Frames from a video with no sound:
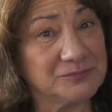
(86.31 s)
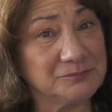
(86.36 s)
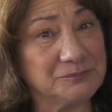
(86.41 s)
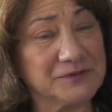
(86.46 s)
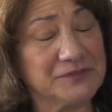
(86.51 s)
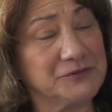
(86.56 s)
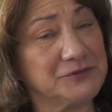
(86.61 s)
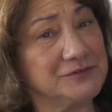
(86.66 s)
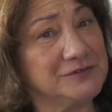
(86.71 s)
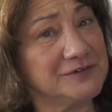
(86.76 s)

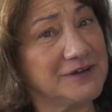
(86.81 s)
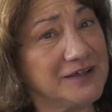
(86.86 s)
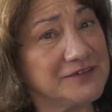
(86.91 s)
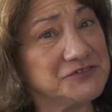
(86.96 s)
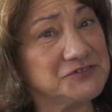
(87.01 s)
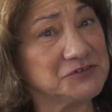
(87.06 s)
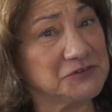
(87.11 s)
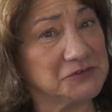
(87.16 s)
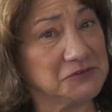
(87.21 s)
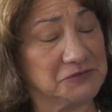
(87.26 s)
but they're
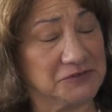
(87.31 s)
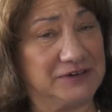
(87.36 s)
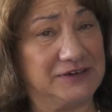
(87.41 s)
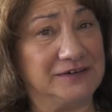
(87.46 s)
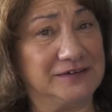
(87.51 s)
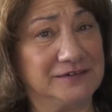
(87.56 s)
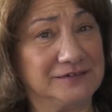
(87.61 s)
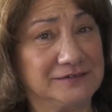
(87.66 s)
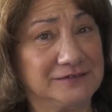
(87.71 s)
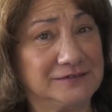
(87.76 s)
not so
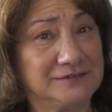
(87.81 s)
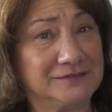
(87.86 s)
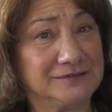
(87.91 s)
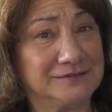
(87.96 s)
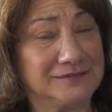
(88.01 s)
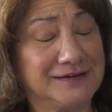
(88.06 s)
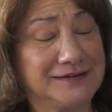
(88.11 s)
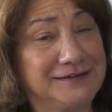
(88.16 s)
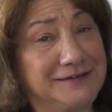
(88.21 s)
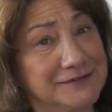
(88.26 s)
great
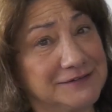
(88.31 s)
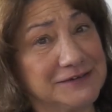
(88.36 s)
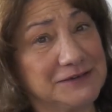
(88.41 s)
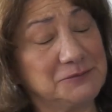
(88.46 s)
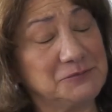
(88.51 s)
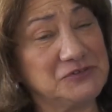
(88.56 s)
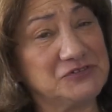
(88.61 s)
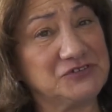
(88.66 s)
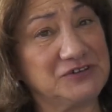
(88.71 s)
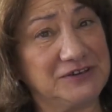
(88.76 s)
at
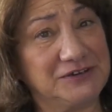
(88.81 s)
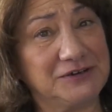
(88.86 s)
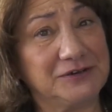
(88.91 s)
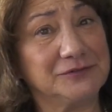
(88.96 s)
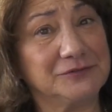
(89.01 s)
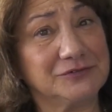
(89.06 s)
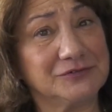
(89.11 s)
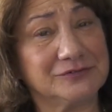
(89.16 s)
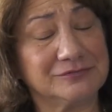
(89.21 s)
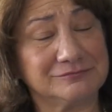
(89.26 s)
killing mosquitoes.